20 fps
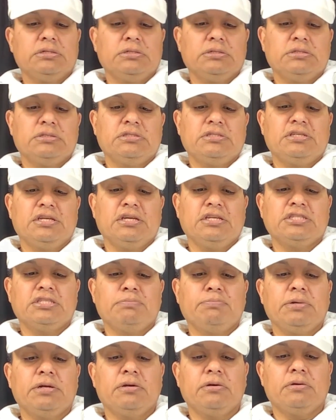second
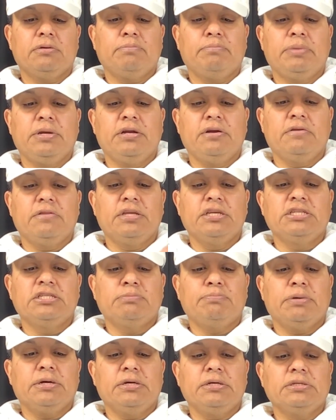pair of these
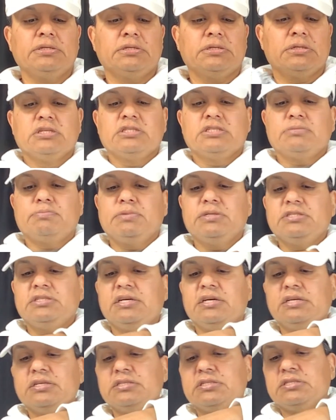
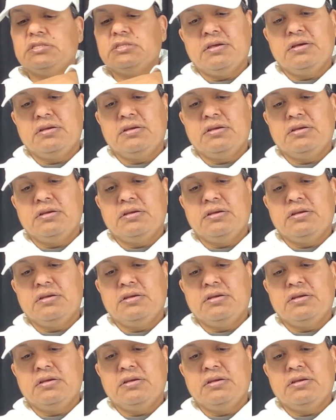Spizikes.